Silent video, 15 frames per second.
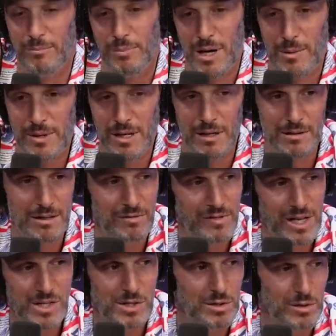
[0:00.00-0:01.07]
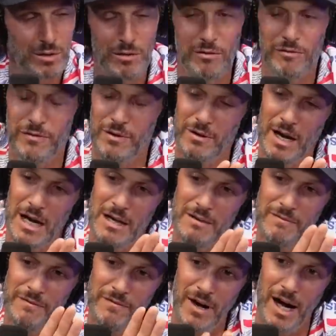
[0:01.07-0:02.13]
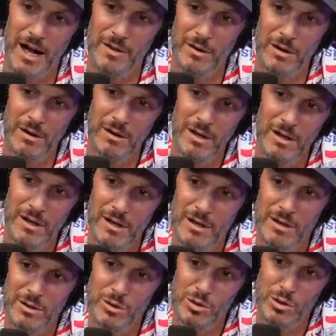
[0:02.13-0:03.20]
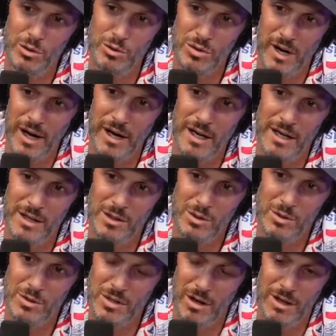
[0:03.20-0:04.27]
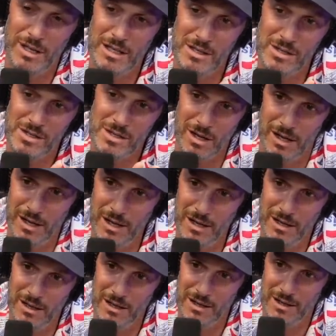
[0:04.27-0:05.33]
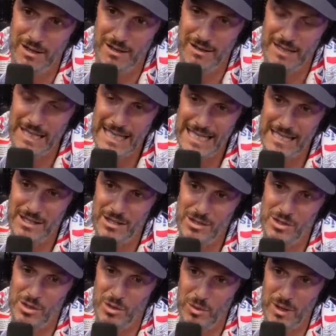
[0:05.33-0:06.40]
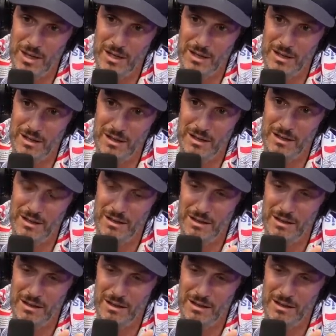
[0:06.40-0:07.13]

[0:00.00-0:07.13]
Probably unconventional for a father to try to talk his son into doing an